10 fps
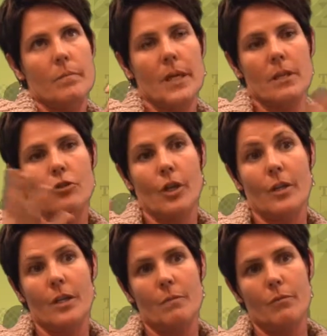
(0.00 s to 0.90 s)
big
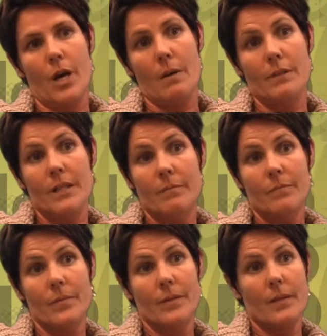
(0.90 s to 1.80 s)
chunky
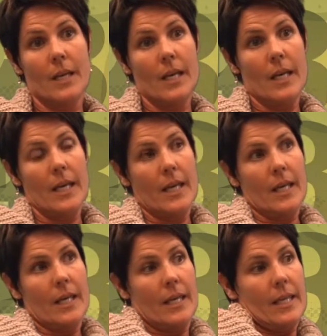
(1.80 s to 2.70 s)
problems
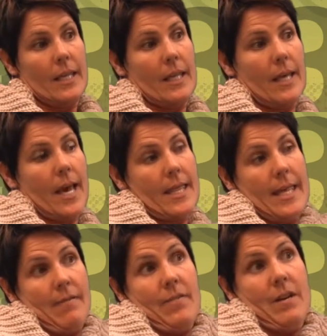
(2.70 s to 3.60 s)
that
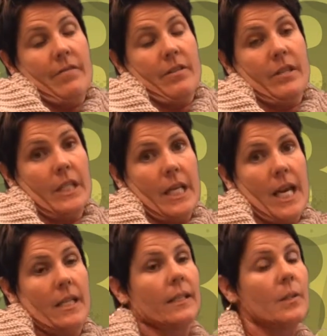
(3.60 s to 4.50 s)
they've never really
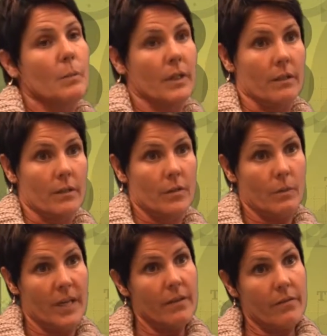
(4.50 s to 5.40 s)
had experience
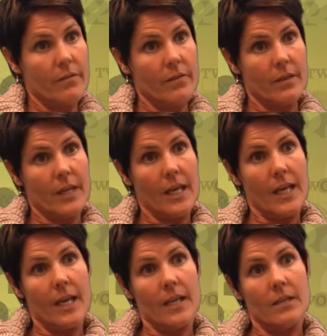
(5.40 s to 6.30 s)
with,
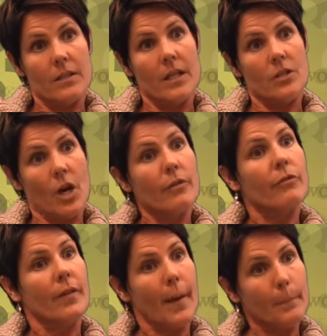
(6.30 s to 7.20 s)
and it's hard
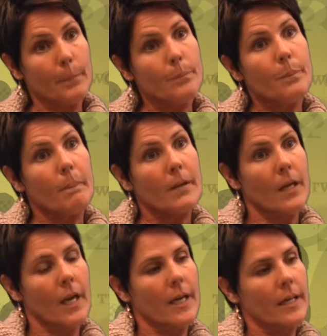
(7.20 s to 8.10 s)
for them.
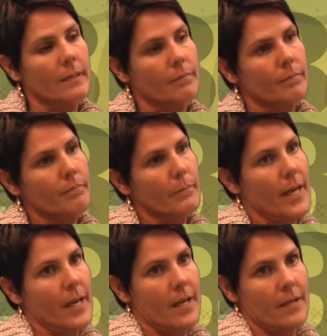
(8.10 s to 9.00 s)

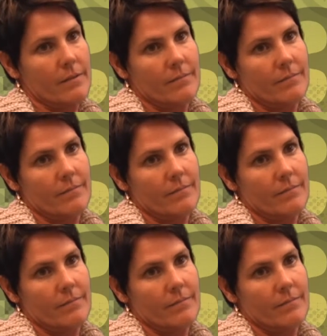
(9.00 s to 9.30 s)
But